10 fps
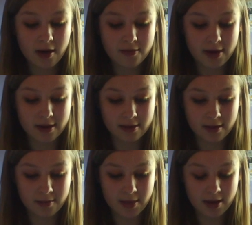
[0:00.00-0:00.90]
around
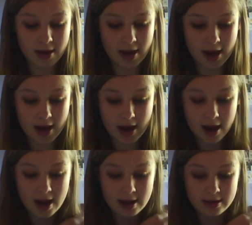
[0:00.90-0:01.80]
them,
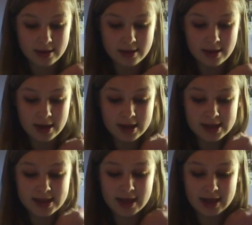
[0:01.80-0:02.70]
and then
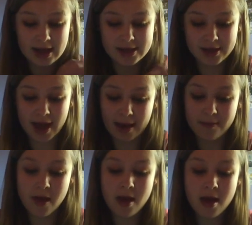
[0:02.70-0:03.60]
they sing Glad You
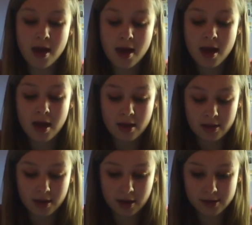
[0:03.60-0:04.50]
Came.
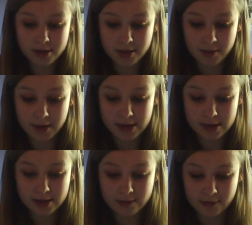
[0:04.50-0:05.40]
The Golden
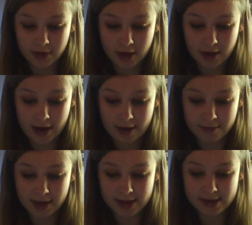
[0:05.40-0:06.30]
Goblets follow and
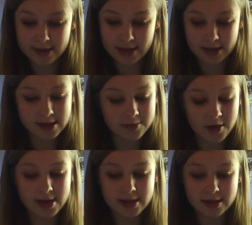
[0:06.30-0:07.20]
begin to sing,
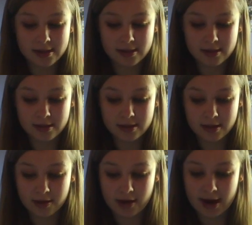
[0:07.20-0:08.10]
surprising
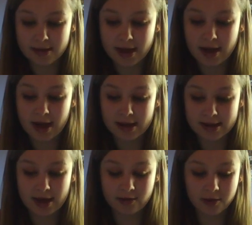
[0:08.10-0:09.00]
the crowd as
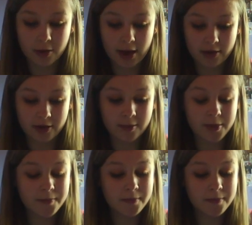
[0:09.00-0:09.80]
they are a choir group.